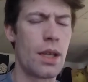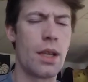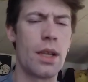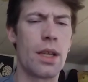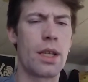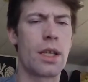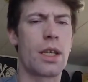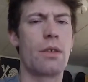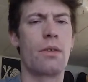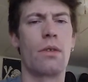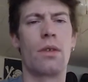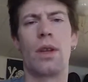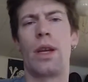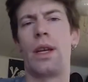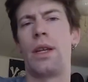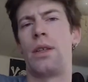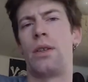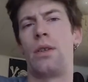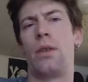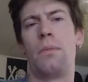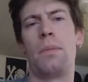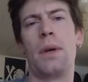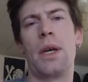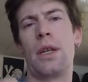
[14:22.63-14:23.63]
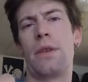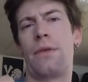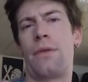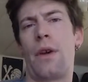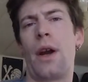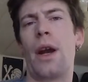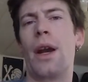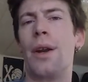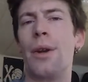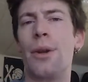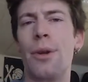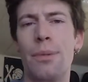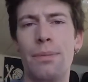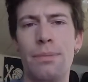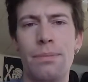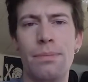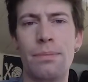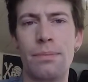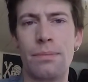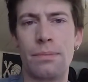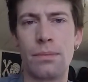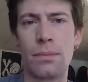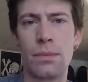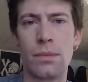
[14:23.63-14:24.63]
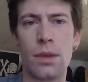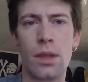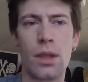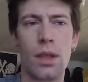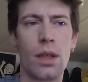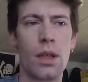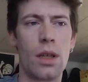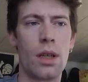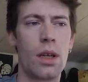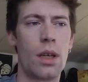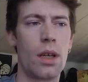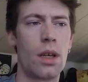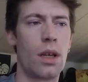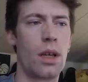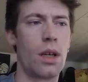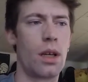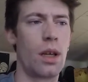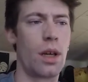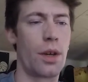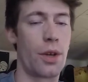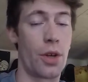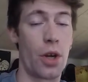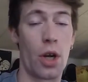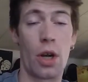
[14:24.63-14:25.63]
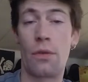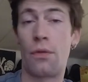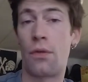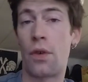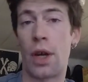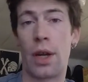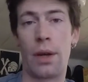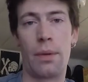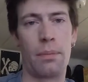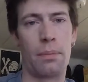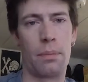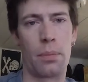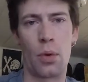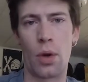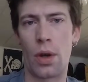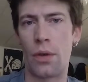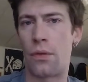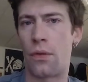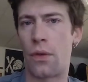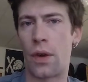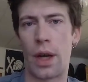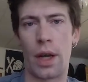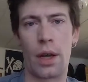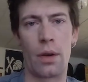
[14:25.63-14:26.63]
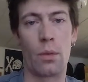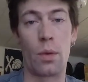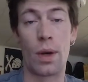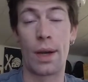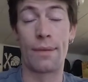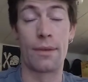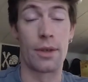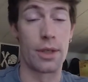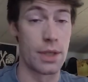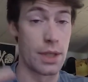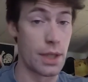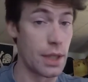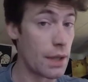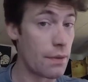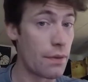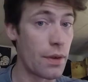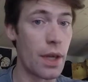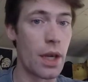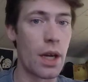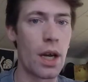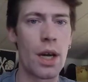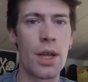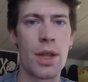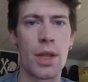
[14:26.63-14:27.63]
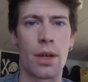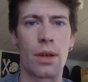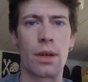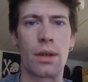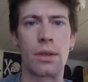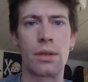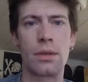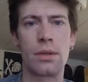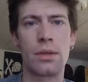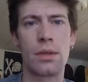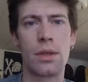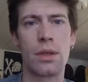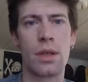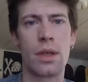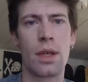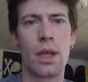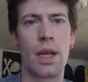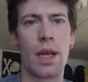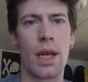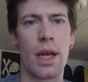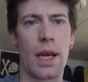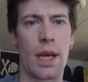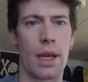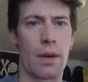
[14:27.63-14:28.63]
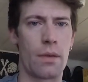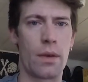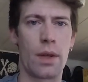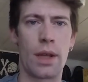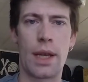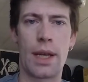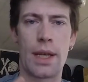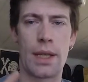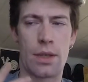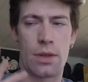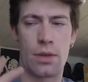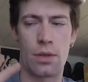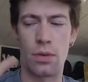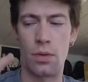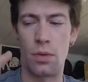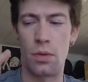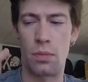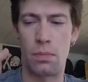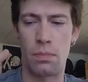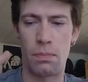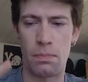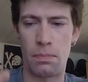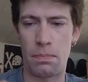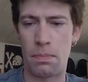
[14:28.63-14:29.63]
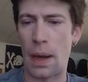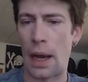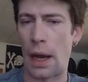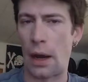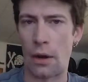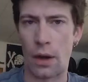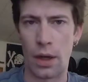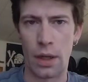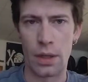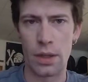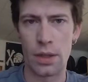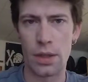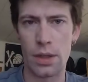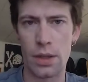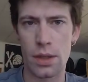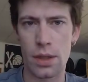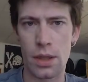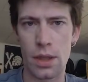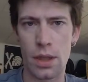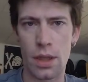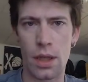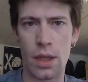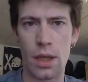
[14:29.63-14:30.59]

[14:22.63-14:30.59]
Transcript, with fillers: This can relate to a best friend, a girlfriend, boyfriend, whatever, significant other. It can relate to parents.